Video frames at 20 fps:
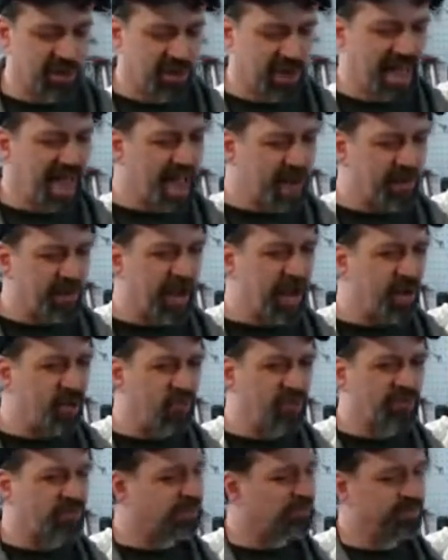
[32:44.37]

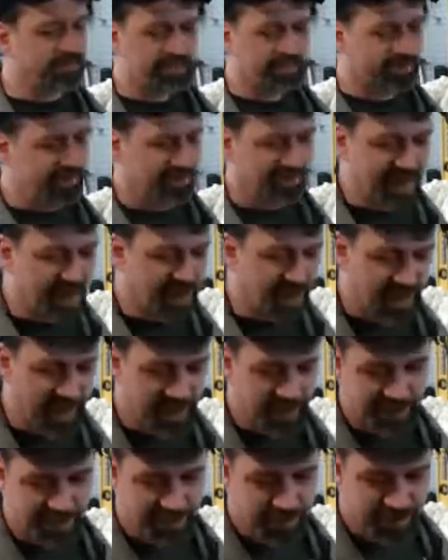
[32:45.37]
Eyebrows,
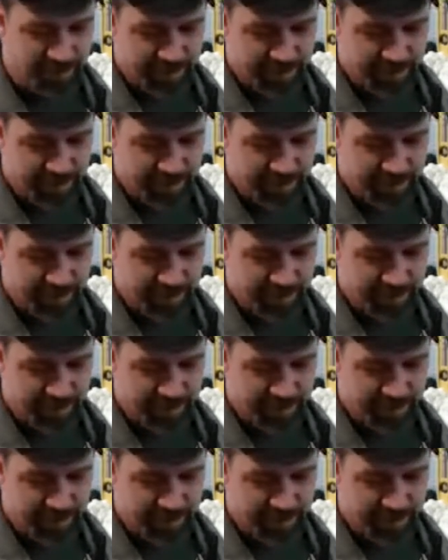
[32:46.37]
nah.